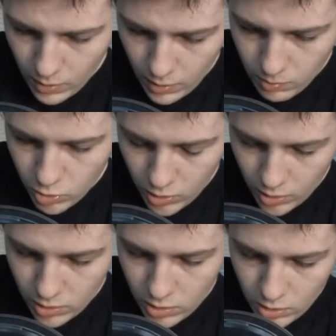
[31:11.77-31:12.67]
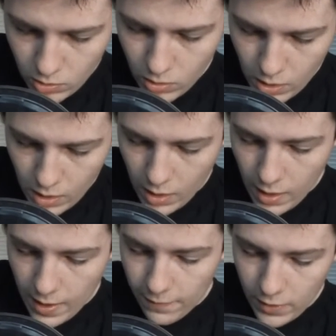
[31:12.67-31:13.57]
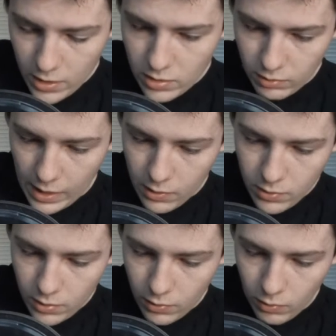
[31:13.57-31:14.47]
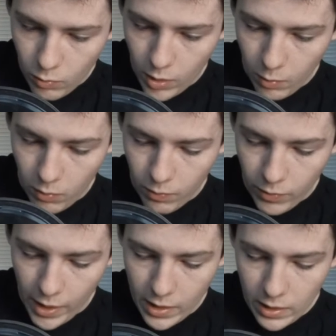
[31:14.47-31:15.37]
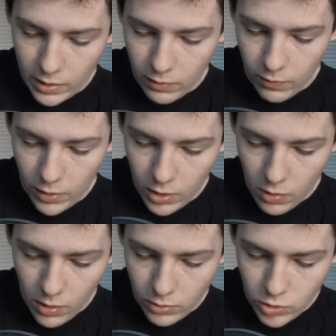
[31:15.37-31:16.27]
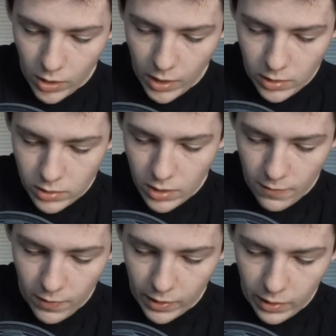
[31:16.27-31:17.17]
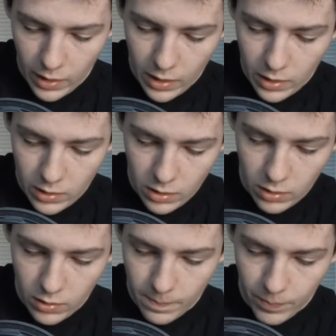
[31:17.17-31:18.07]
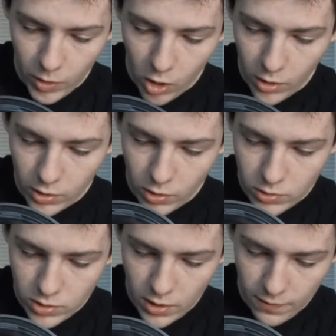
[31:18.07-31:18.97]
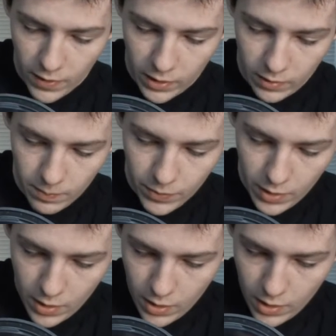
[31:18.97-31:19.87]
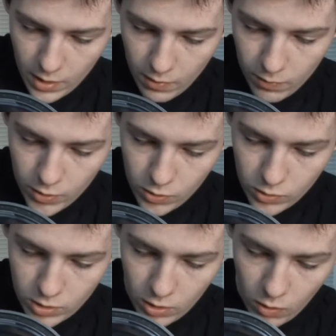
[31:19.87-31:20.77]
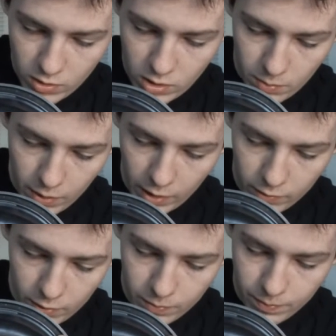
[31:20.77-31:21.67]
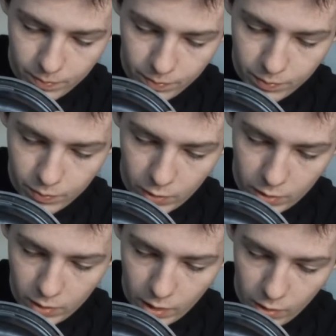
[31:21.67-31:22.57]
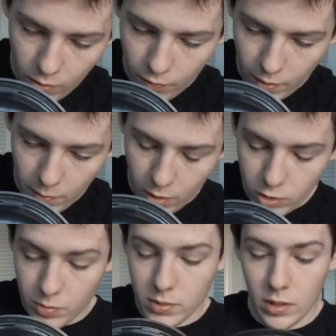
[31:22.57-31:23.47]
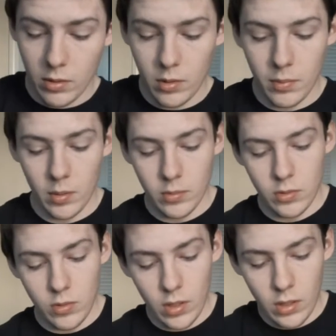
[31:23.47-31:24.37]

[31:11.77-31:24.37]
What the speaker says: I'm just going to continue. If it is loud when I'm editing the video, I'll try to see if I can edit the audio to see if I can reduce the noise in the background. But I don't know if I'm 100% going to be able to do